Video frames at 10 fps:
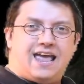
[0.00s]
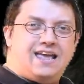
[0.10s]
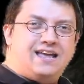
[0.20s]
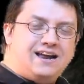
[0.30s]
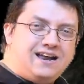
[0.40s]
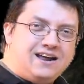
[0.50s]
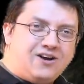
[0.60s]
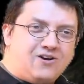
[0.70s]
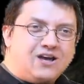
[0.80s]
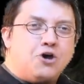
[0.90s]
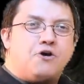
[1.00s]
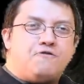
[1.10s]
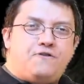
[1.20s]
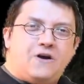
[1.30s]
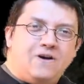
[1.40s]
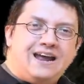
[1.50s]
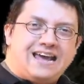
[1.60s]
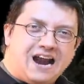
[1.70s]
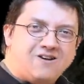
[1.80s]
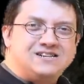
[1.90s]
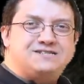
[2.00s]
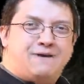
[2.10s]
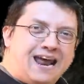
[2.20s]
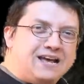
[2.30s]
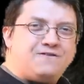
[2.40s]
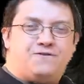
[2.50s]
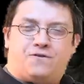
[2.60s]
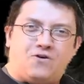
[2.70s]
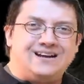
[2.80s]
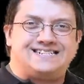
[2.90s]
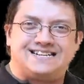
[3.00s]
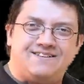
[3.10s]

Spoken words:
You know, very charismatic voice.